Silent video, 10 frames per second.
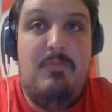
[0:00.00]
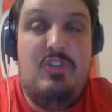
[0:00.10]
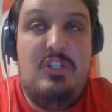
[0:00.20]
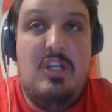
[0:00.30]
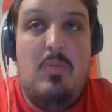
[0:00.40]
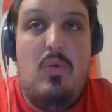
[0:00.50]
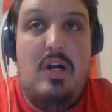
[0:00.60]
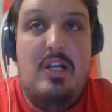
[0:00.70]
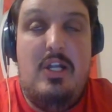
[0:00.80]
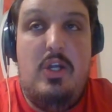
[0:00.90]

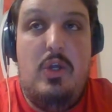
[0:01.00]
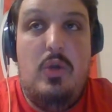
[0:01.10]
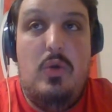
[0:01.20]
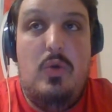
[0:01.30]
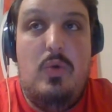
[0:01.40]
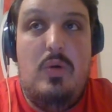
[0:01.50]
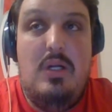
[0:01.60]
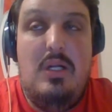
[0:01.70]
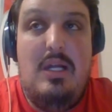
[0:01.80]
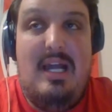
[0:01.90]
someone who
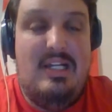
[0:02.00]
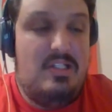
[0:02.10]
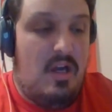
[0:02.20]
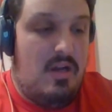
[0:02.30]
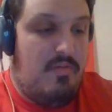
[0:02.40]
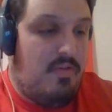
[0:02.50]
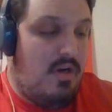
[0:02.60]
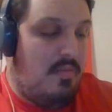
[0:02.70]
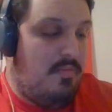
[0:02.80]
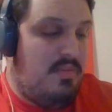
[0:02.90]
has gone
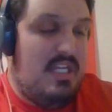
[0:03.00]
from